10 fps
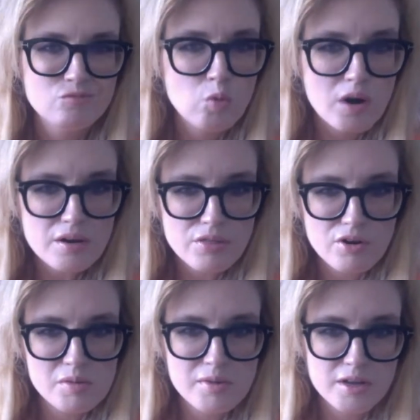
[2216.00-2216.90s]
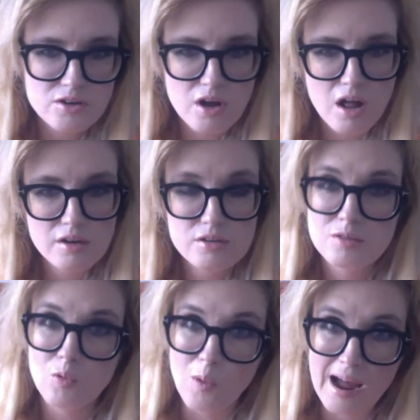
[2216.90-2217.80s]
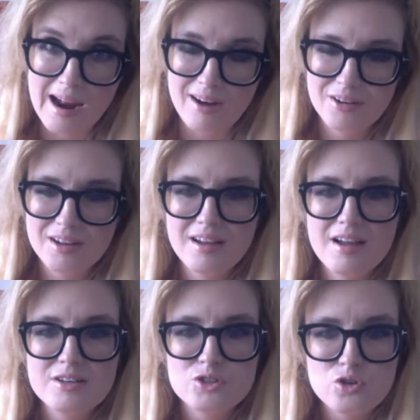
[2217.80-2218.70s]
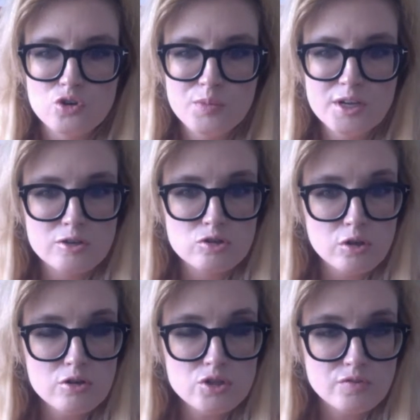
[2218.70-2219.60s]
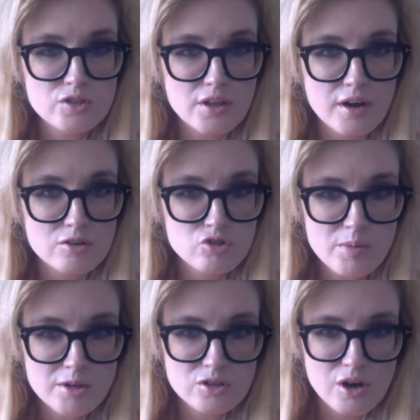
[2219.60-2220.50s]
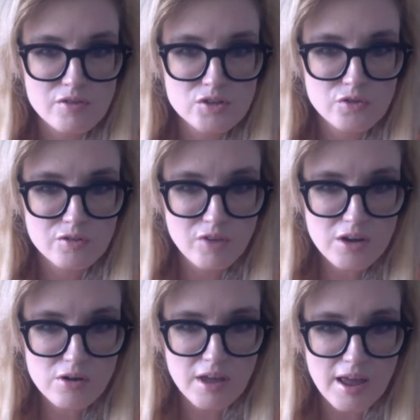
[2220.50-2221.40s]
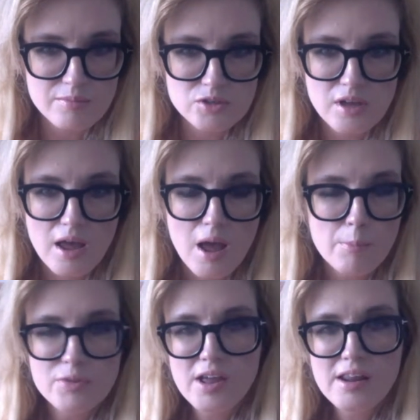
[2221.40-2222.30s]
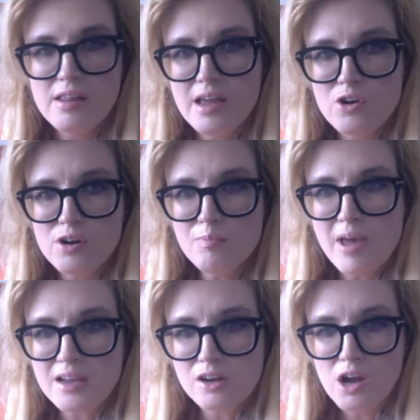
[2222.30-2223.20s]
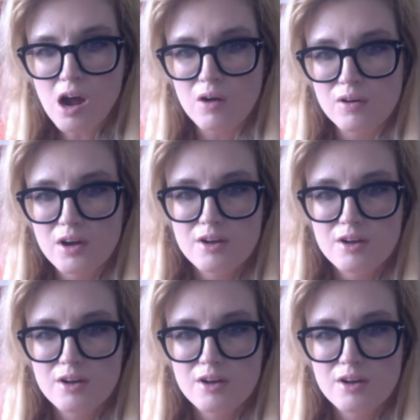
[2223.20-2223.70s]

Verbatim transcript: 20 to 30 million dollars. Wow. To be exclusive to their streaming service for video games, but then they couldn't make it go.